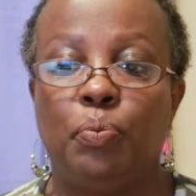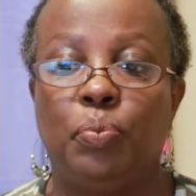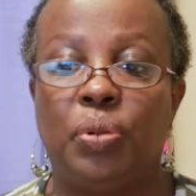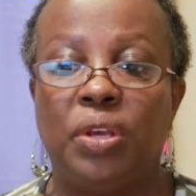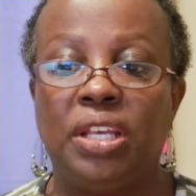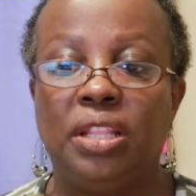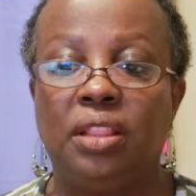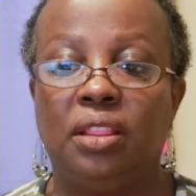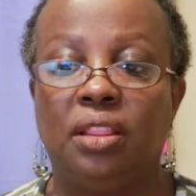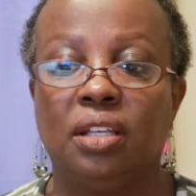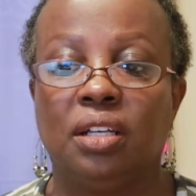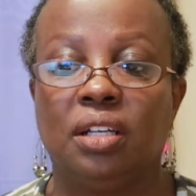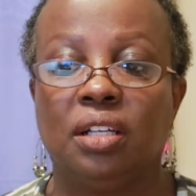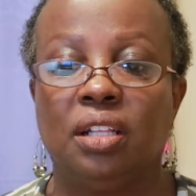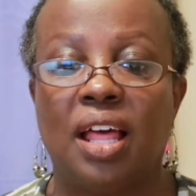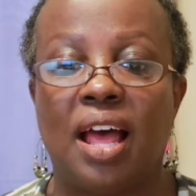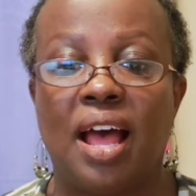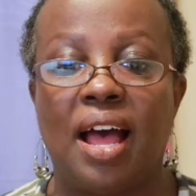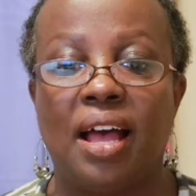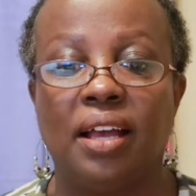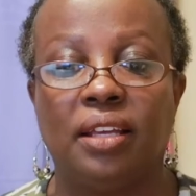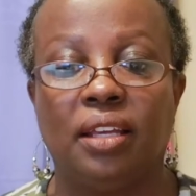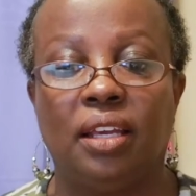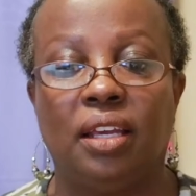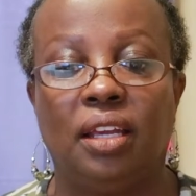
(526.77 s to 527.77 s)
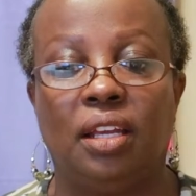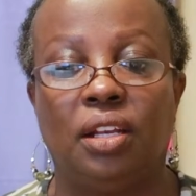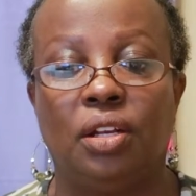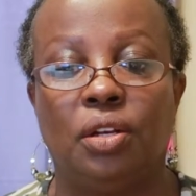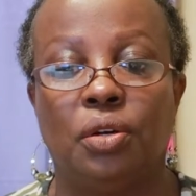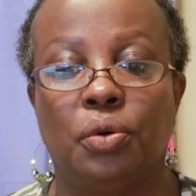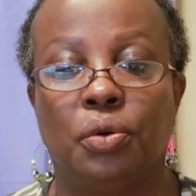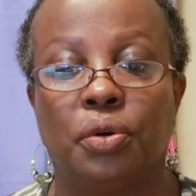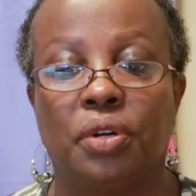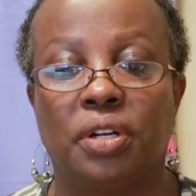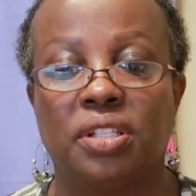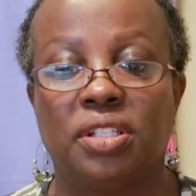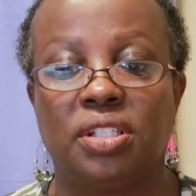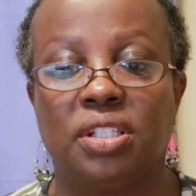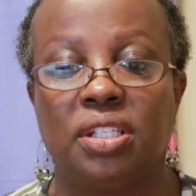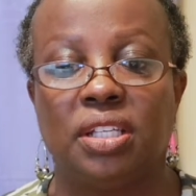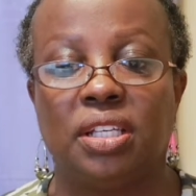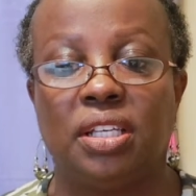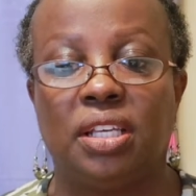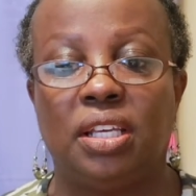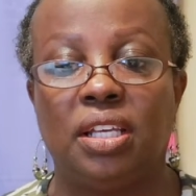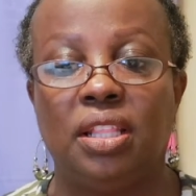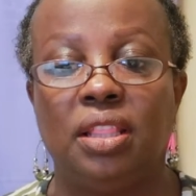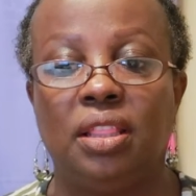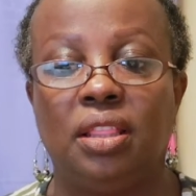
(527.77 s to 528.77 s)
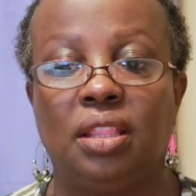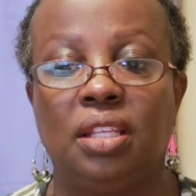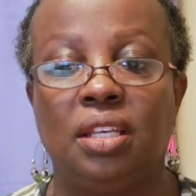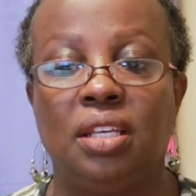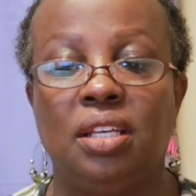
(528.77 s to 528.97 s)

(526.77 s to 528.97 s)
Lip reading: beat the clock in order to get